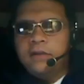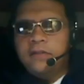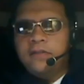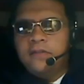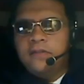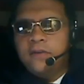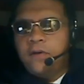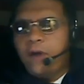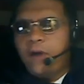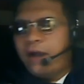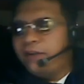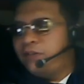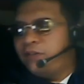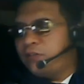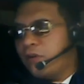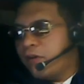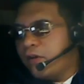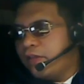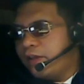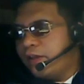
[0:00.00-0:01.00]
So I
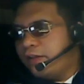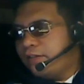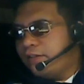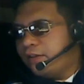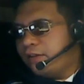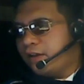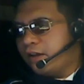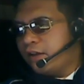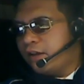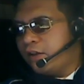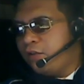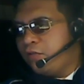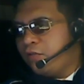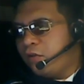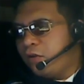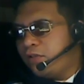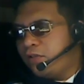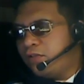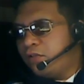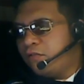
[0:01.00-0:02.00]
saw that you
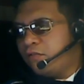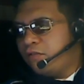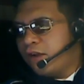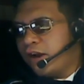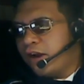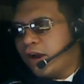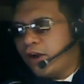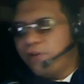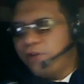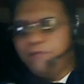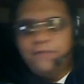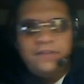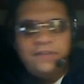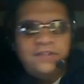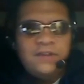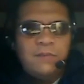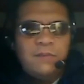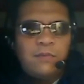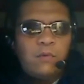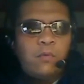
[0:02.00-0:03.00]
also read Iron Fist
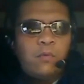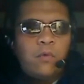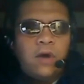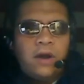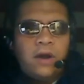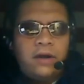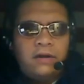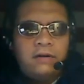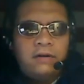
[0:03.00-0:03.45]
#1.